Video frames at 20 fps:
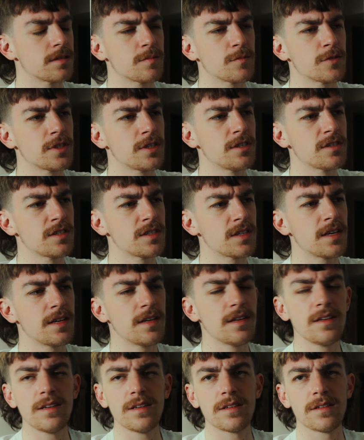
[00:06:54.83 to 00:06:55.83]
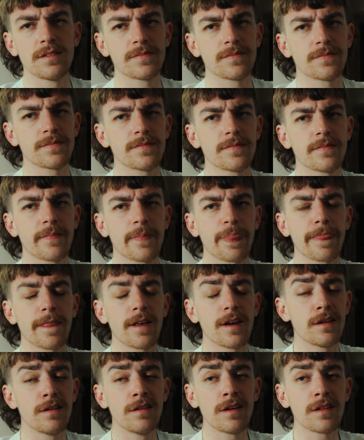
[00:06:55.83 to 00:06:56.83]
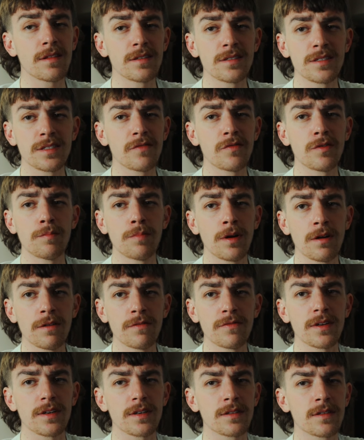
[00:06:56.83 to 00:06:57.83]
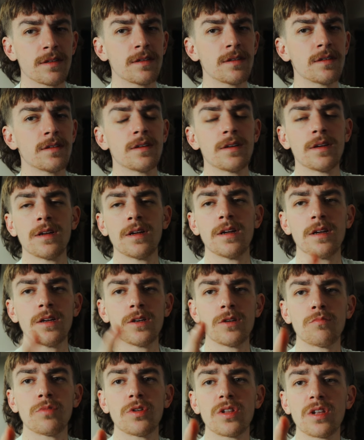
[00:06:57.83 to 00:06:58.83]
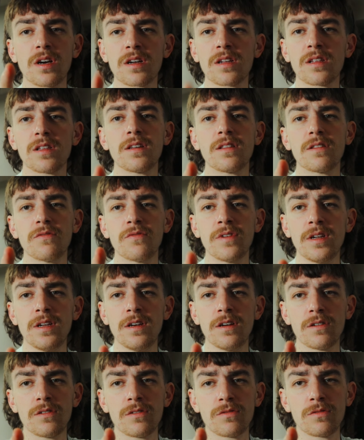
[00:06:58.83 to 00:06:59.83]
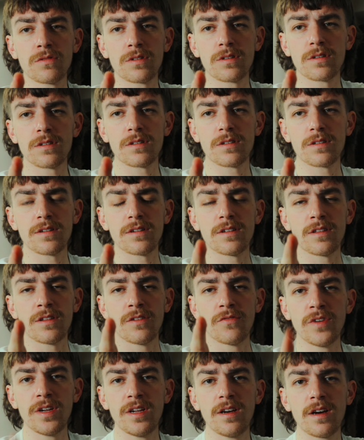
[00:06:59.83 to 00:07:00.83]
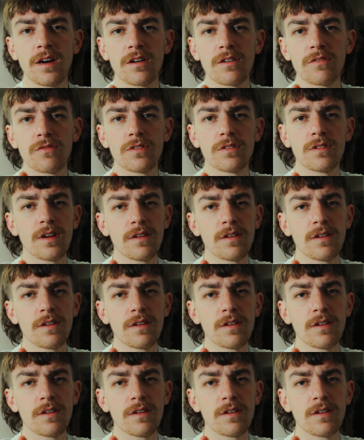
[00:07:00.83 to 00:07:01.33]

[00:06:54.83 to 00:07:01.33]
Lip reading: But here's the key. Nothing's ever perfect. But luckily the videographer